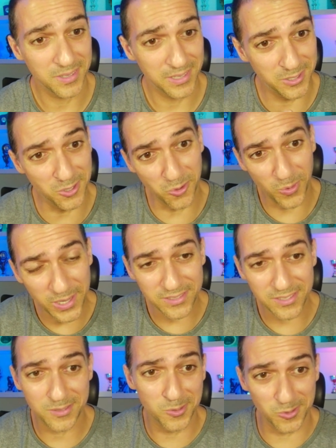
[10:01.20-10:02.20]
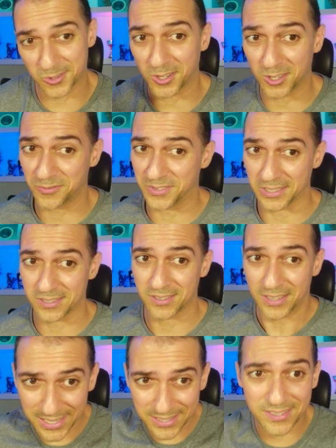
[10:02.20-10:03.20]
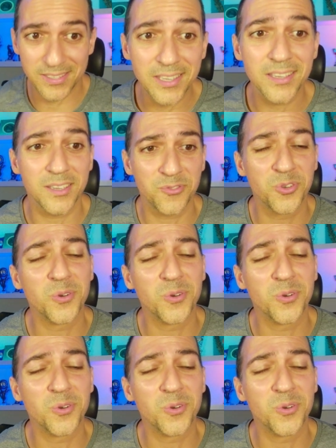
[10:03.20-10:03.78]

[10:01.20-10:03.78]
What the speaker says: you want to solve this. Let's see if you